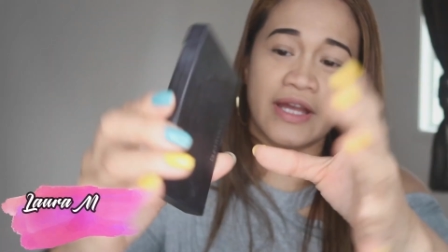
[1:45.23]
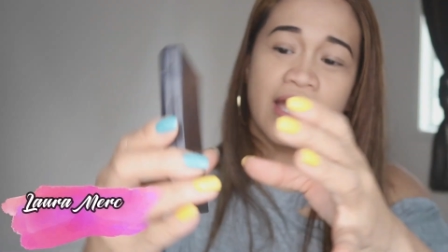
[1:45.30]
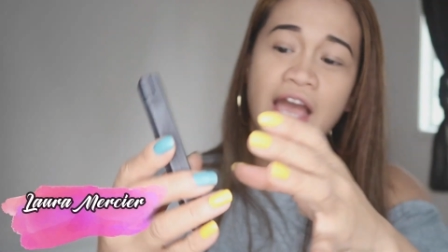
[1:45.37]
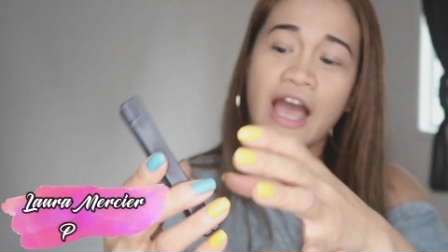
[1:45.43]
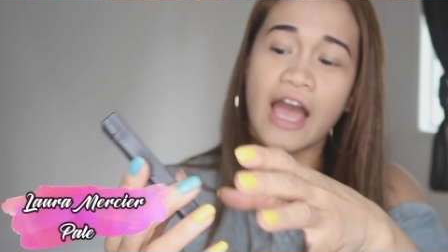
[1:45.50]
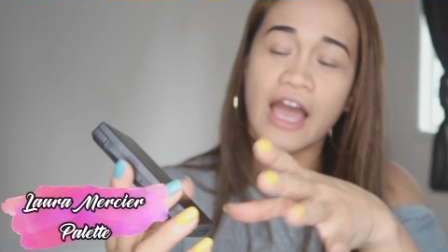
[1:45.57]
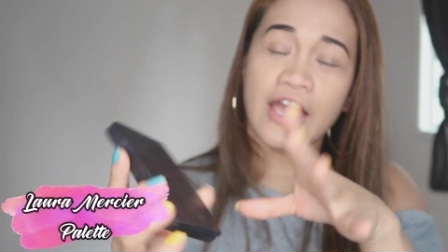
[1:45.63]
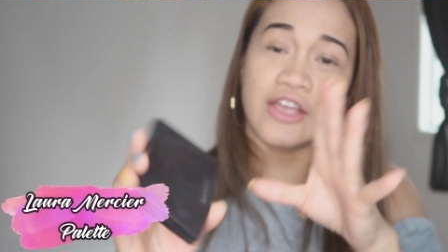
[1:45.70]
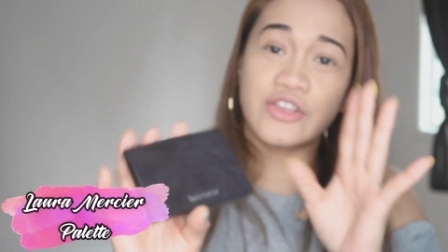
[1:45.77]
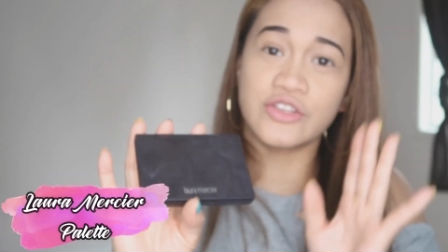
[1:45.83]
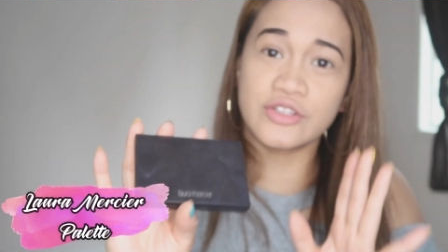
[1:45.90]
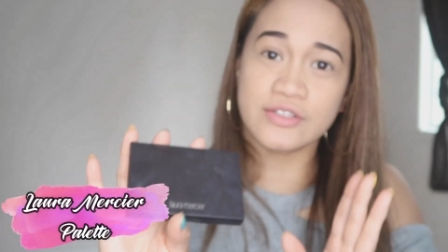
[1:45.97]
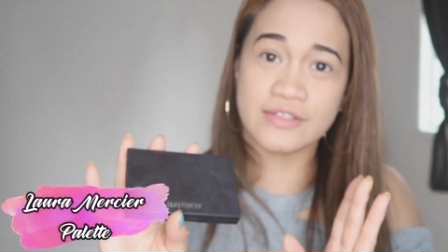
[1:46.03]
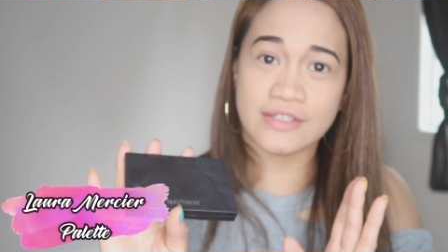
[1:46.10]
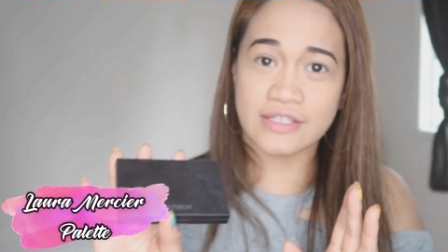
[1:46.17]
Mercier. I
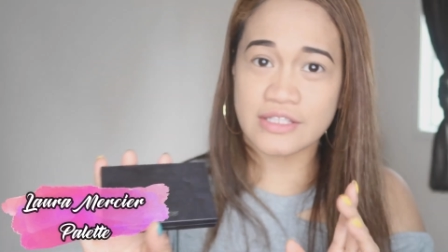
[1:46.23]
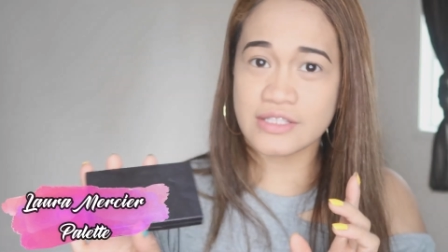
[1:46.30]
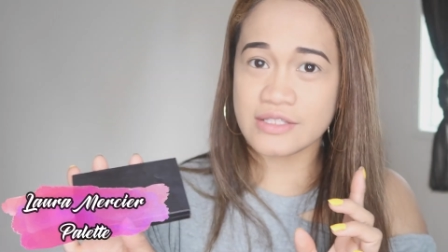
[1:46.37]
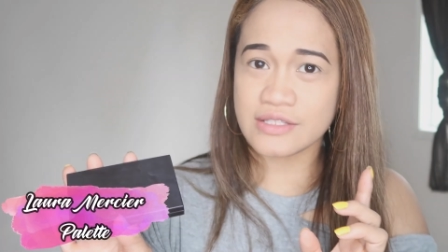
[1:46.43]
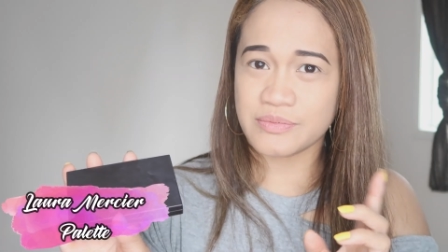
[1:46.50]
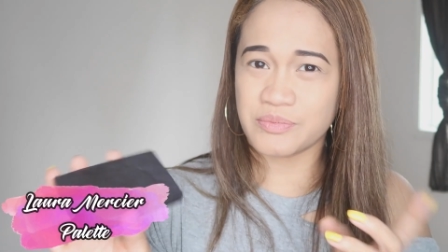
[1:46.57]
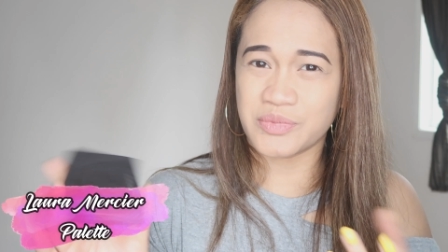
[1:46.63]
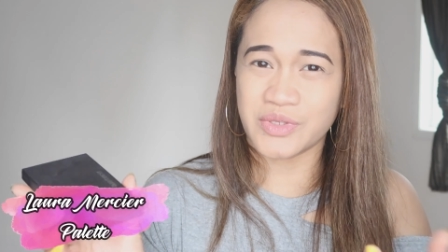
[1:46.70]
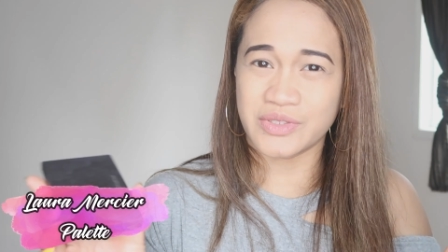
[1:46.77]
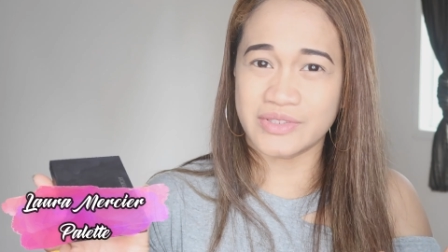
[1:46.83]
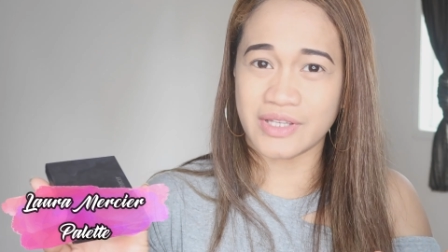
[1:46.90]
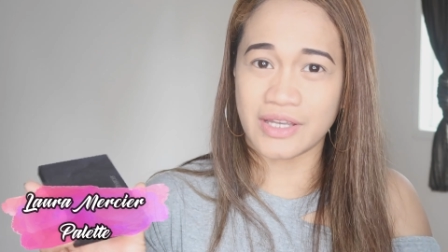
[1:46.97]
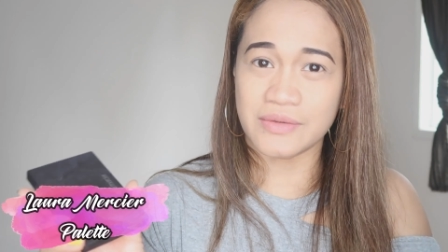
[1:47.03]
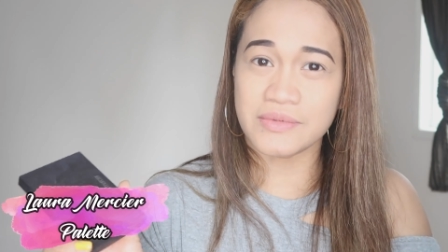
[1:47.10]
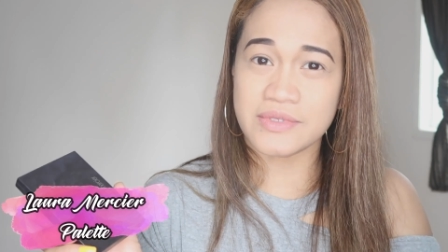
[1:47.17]
used this few
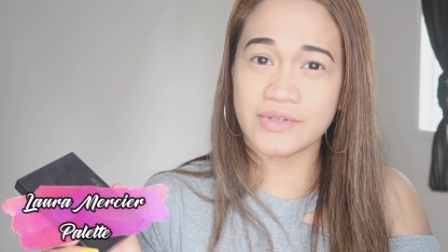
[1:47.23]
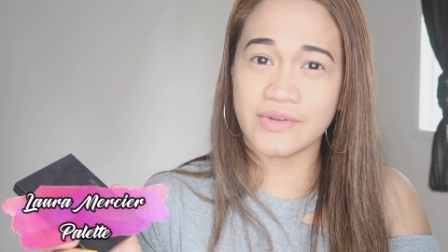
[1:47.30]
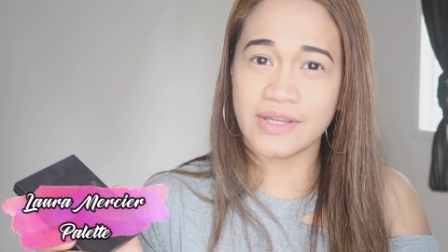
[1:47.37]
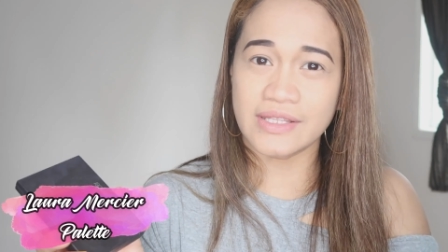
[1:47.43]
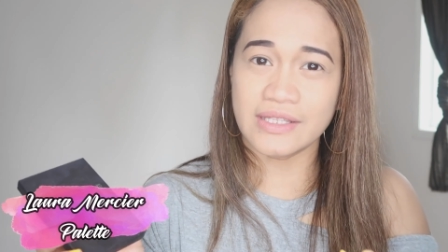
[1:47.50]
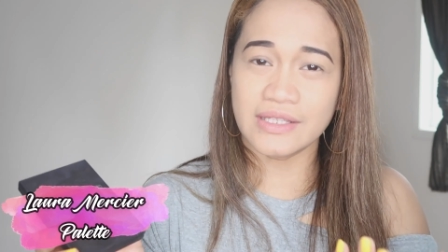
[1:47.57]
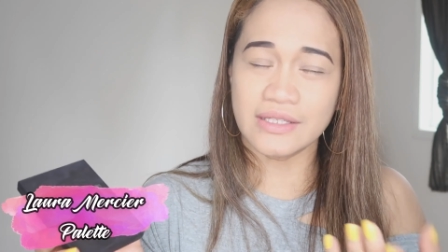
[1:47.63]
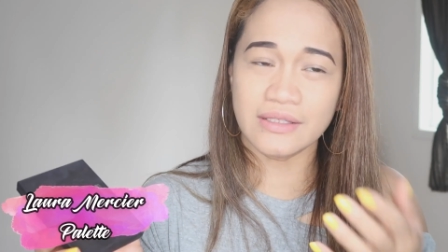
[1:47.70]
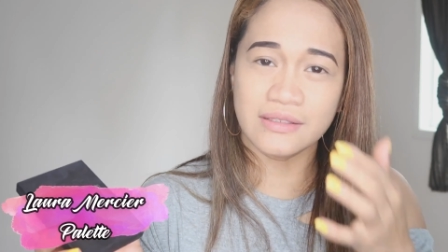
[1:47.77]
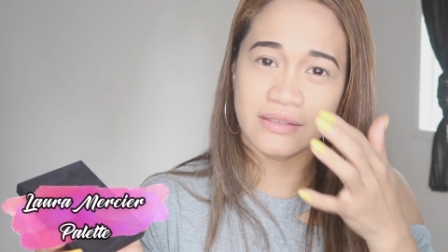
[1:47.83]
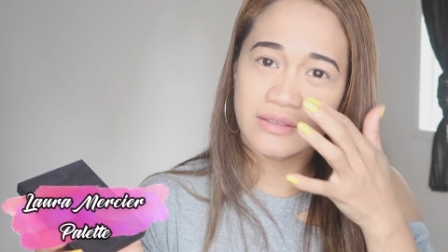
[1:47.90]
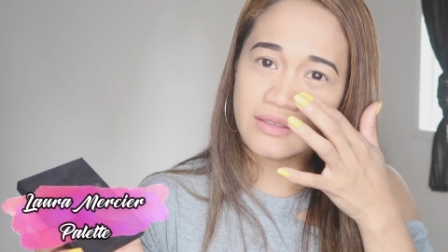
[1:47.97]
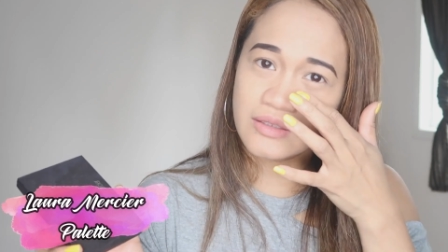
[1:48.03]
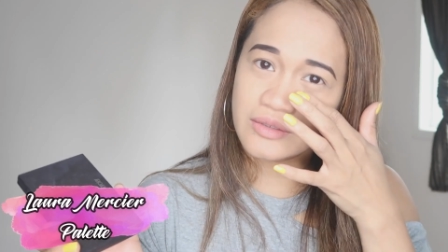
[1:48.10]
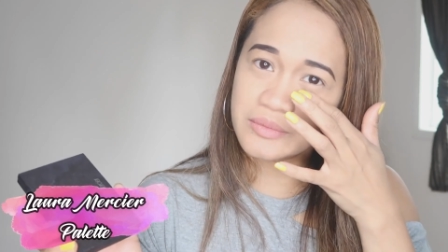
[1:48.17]
times already.
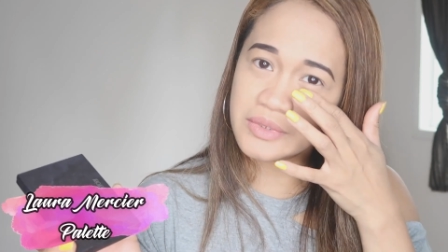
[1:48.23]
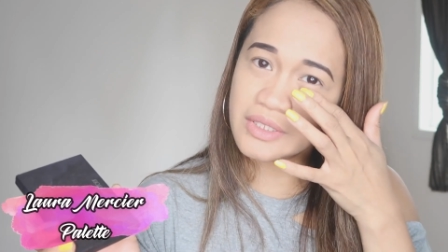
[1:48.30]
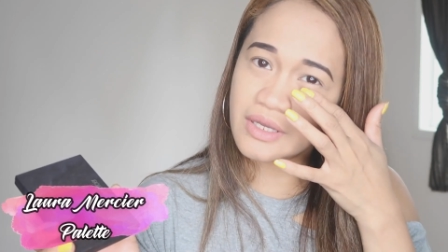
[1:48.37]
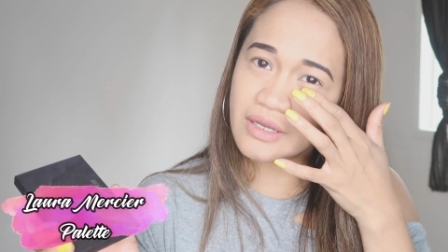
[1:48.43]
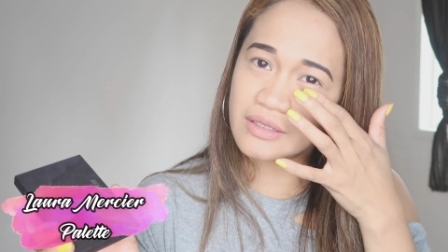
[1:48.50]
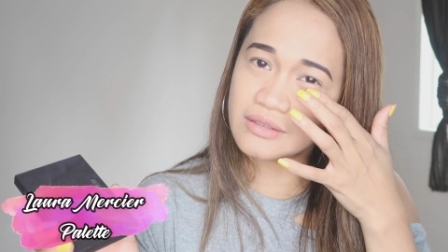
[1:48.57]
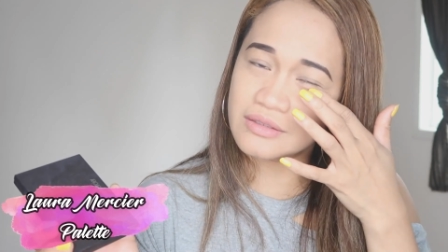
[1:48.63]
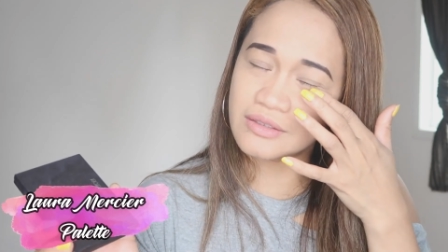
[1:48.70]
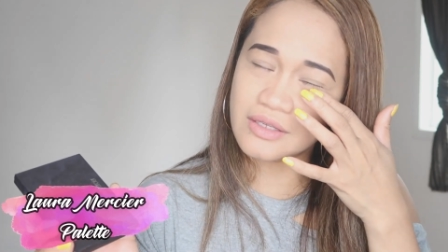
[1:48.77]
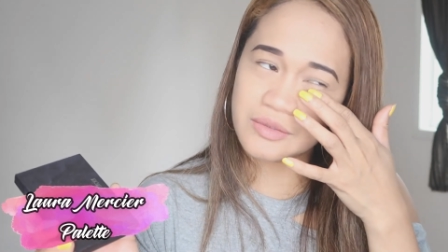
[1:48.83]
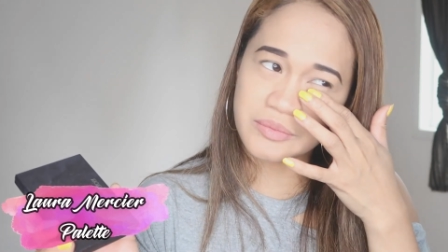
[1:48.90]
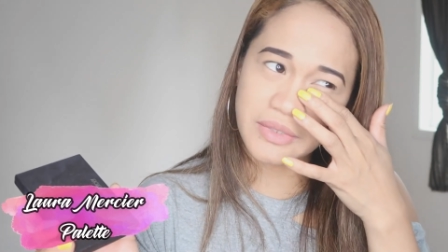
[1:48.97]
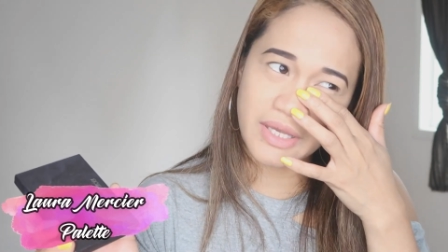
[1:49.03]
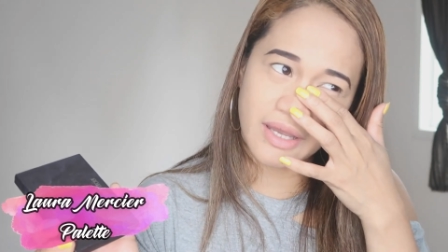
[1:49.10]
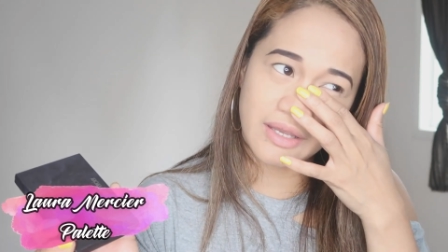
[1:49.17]
Oh my god, look
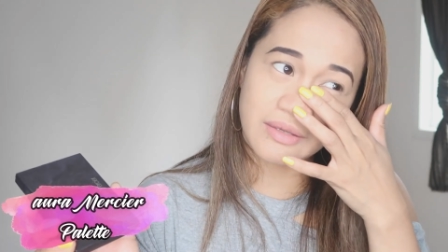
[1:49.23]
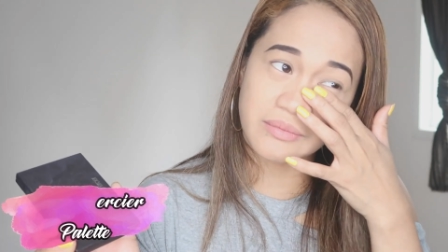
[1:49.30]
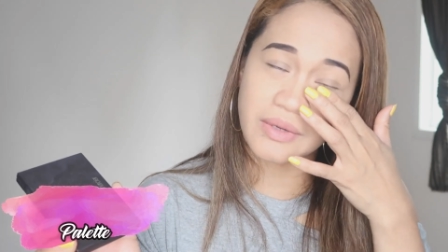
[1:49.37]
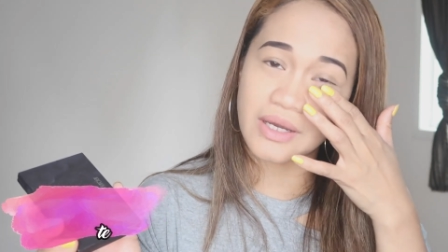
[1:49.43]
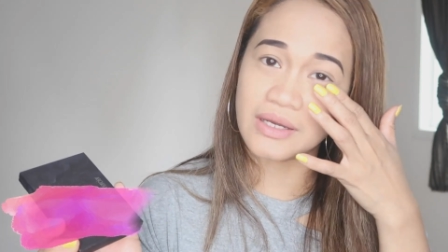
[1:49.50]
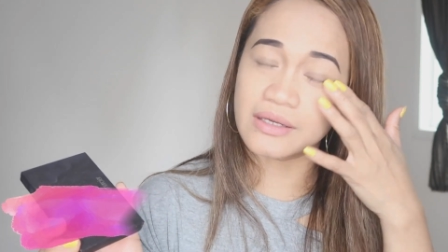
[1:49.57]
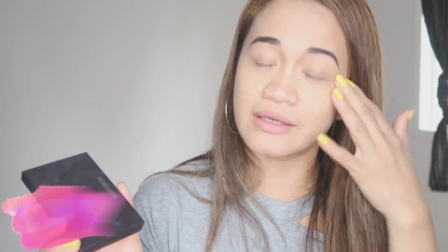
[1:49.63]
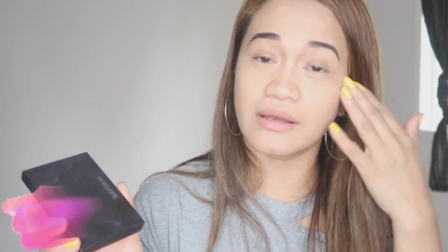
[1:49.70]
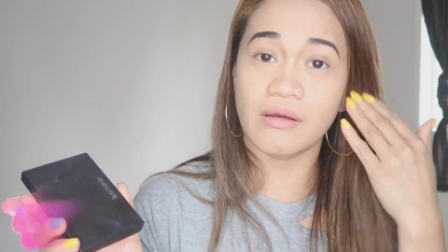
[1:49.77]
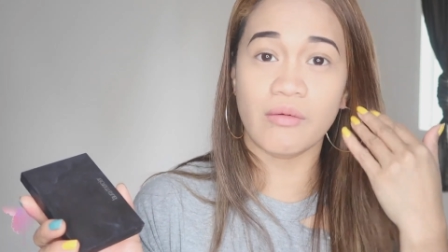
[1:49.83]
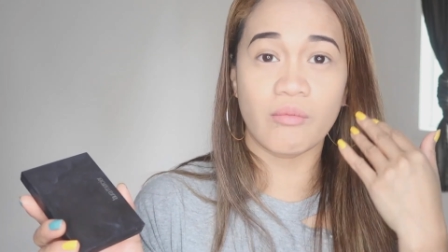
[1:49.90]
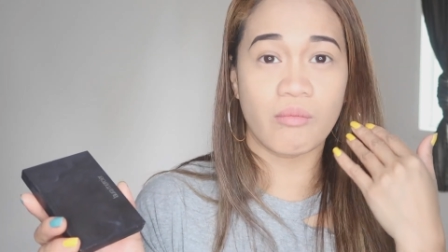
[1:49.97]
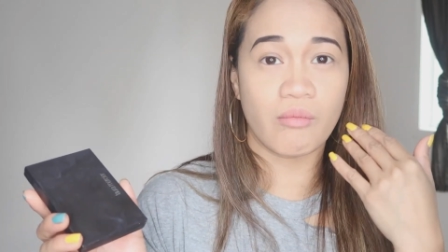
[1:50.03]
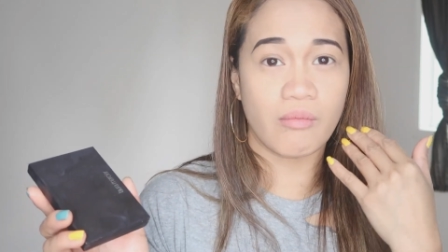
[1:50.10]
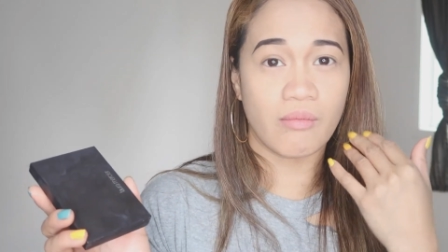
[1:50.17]
at my eye bag.